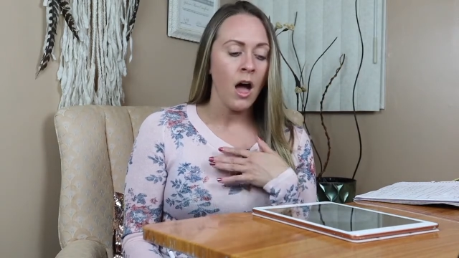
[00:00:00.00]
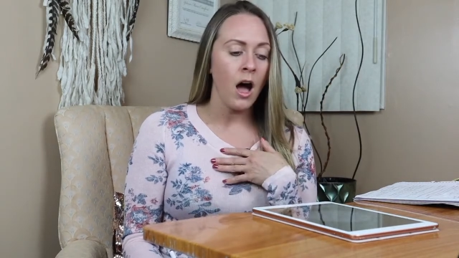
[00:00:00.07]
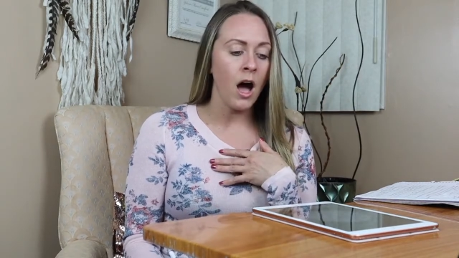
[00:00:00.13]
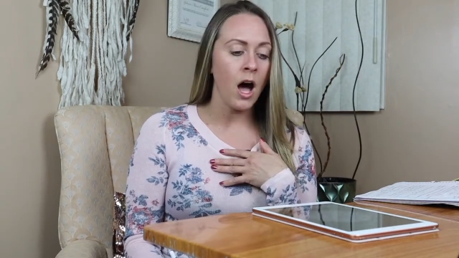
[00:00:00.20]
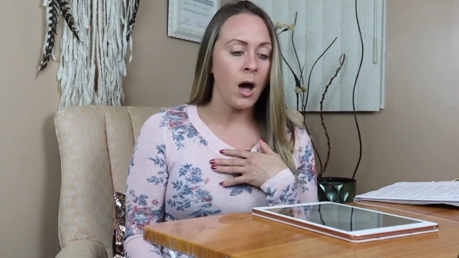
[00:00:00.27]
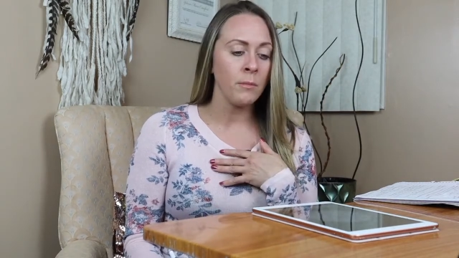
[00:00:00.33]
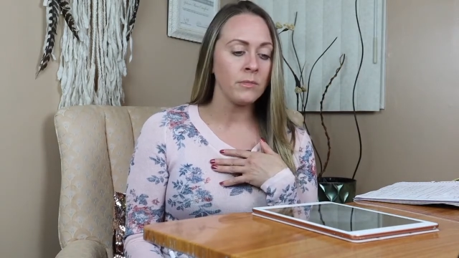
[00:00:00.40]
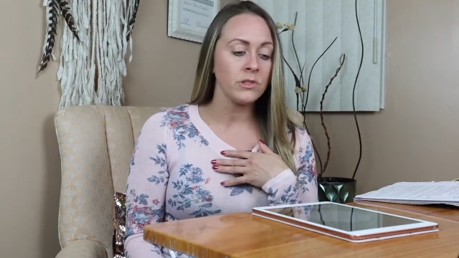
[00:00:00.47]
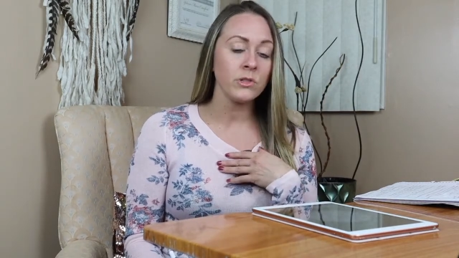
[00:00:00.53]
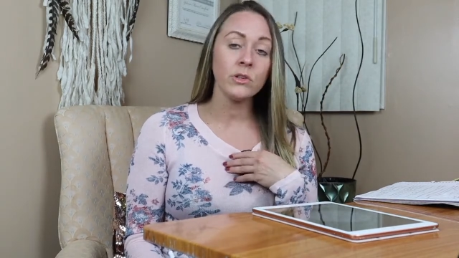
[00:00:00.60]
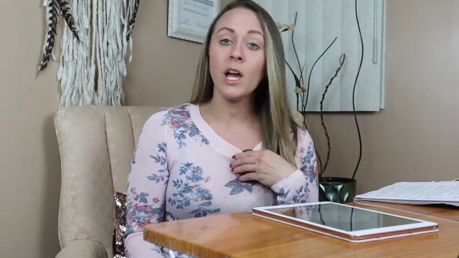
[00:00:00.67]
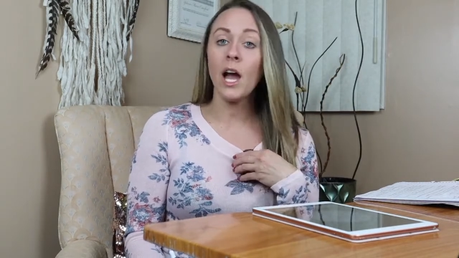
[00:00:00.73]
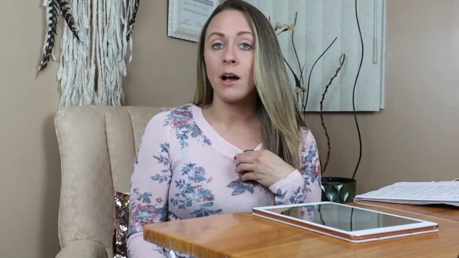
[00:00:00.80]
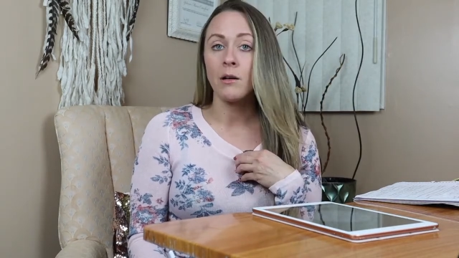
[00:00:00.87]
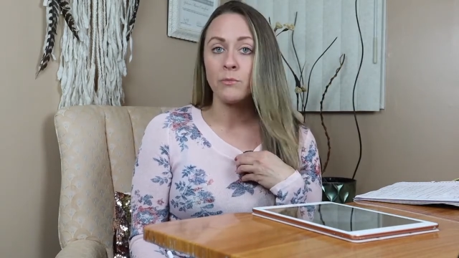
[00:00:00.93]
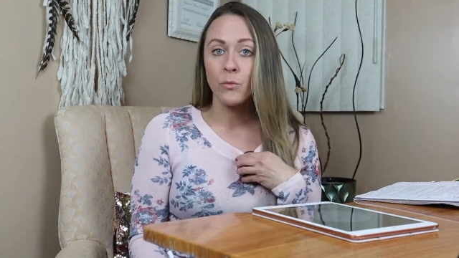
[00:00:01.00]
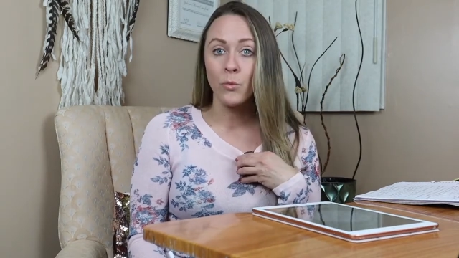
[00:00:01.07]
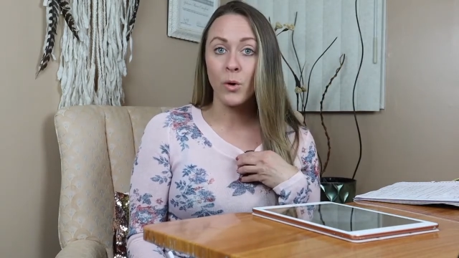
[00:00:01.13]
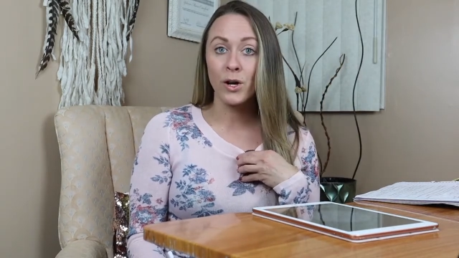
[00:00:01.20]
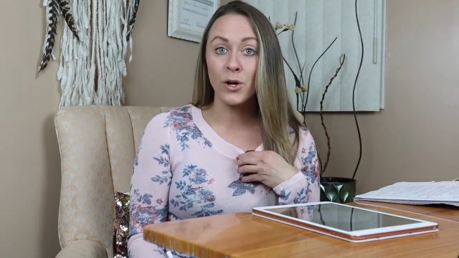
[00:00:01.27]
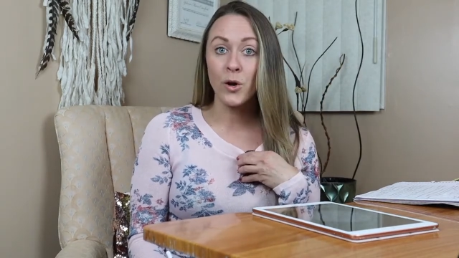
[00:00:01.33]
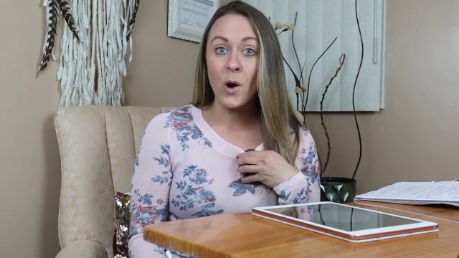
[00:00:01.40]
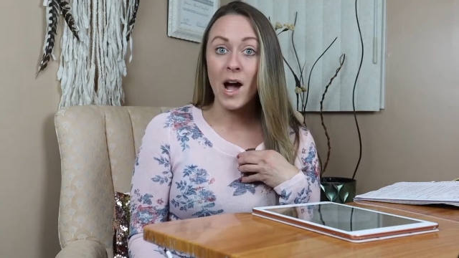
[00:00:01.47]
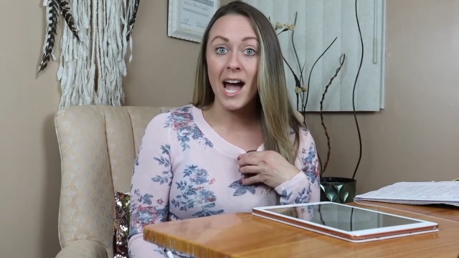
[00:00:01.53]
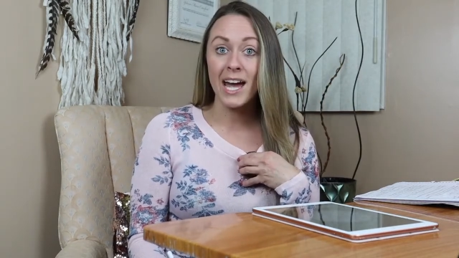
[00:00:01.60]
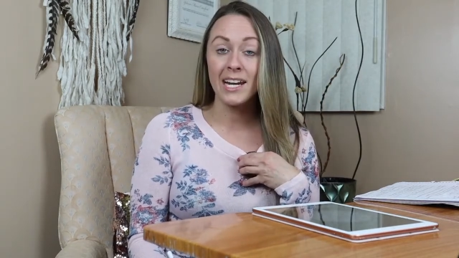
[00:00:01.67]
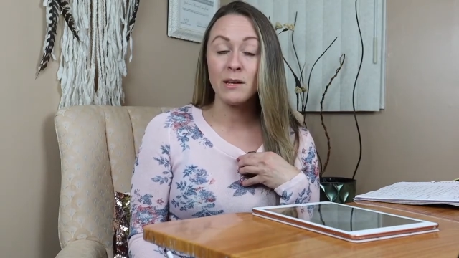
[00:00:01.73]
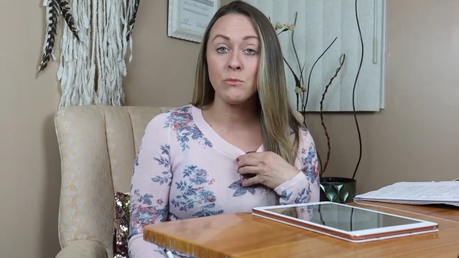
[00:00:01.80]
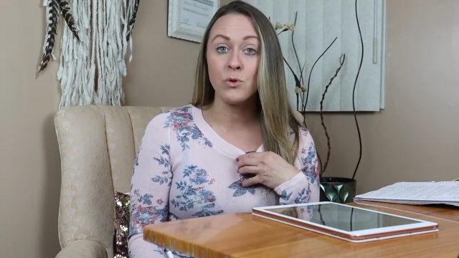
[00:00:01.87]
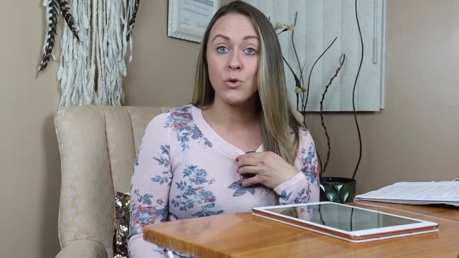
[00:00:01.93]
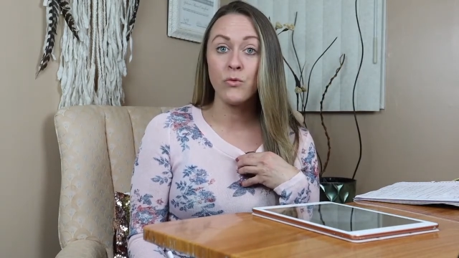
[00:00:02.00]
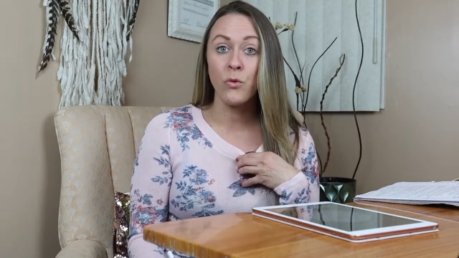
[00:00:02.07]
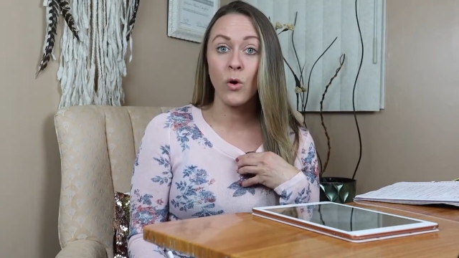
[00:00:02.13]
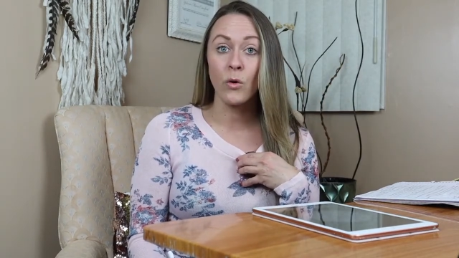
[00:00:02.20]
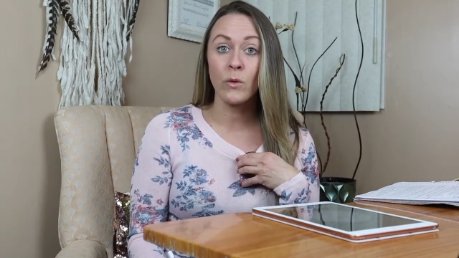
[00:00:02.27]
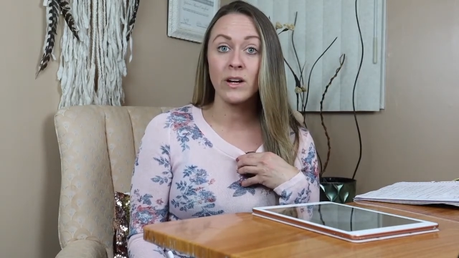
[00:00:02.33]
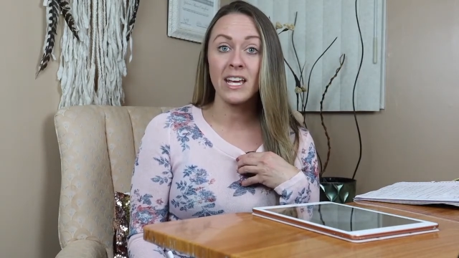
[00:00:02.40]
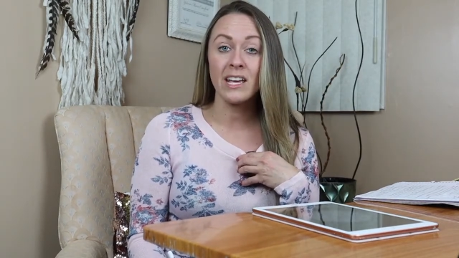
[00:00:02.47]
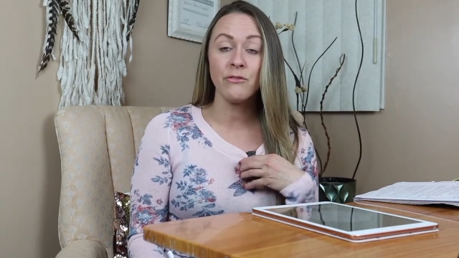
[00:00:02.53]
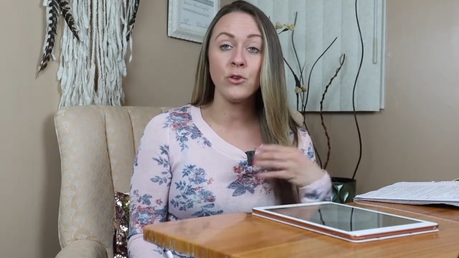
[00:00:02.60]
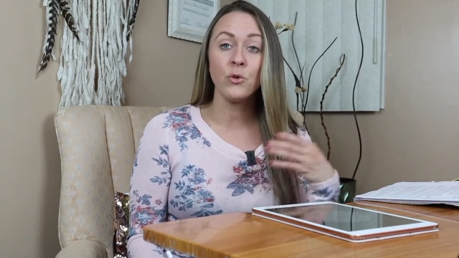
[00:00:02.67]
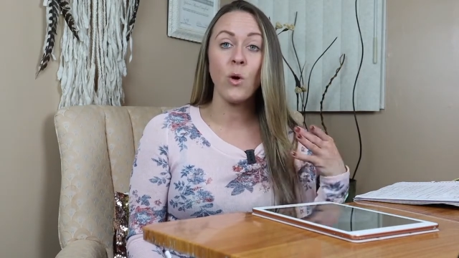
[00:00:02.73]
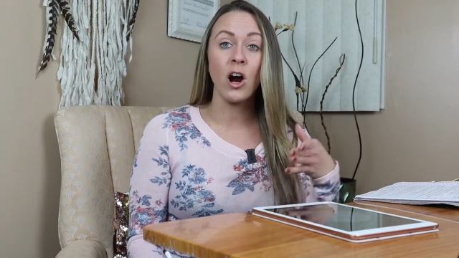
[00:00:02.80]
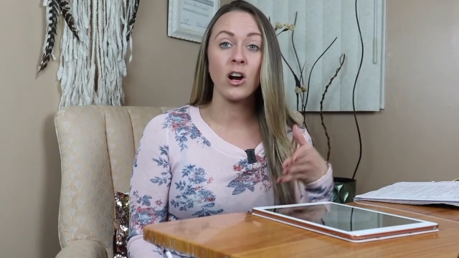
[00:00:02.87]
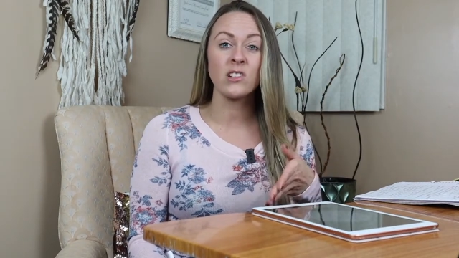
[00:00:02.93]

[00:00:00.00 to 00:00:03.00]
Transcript: So yeah. We're gonna go ahead and move forward. If you are